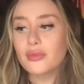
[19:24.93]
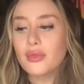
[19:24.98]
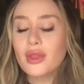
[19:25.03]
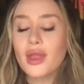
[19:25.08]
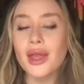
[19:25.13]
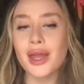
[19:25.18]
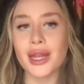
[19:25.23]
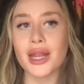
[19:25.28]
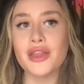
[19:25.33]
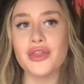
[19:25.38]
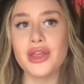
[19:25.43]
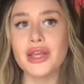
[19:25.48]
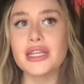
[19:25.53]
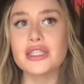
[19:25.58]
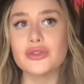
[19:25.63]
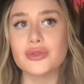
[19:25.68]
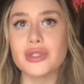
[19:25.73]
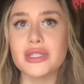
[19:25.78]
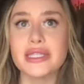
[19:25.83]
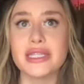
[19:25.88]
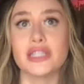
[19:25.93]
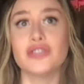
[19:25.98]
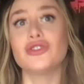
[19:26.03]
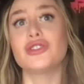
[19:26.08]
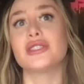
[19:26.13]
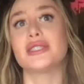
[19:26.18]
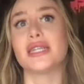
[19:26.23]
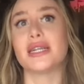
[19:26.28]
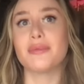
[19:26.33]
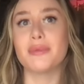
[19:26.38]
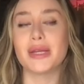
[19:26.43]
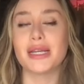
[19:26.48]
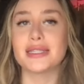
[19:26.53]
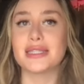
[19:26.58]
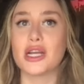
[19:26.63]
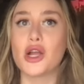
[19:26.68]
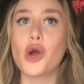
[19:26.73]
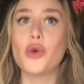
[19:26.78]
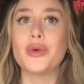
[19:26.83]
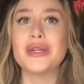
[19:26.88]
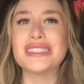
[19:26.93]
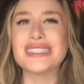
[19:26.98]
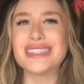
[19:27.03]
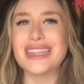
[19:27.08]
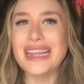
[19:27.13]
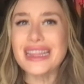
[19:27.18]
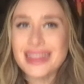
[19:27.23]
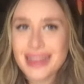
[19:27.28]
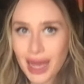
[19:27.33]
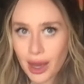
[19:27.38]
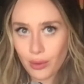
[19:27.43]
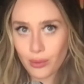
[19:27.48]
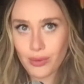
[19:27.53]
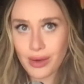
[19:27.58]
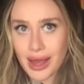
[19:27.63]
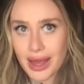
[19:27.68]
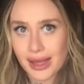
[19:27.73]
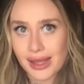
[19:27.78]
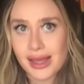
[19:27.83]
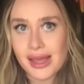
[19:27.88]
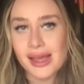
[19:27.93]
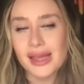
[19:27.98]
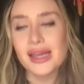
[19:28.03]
And I think it's really interesting because I always think that way